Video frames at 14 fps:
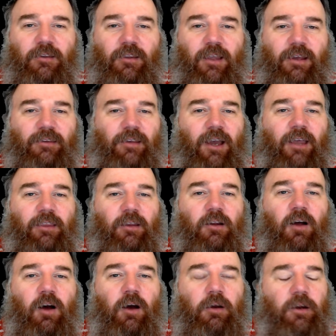And they say
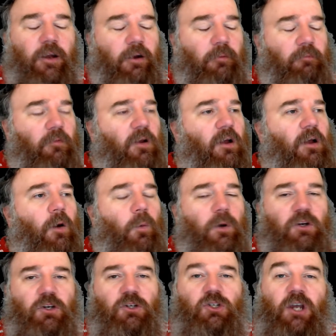that,
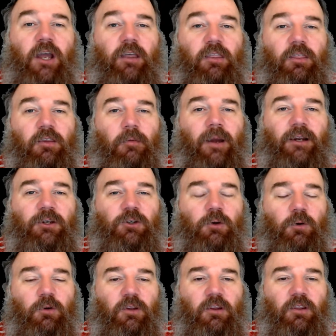we should check to make
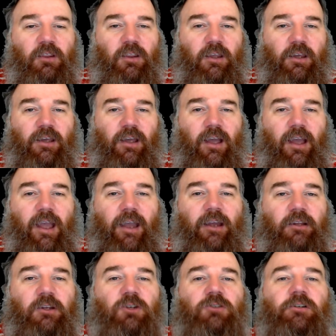sure that the air
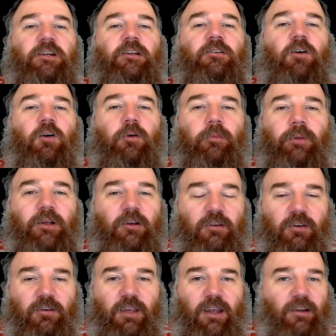conditioning's on because
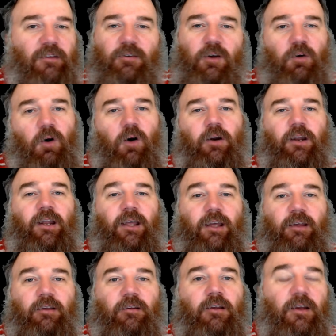it's getting so hot in
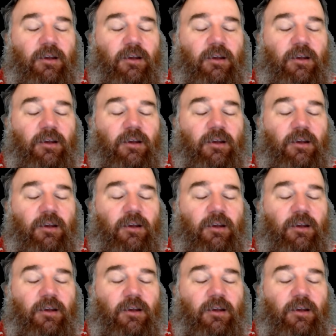here.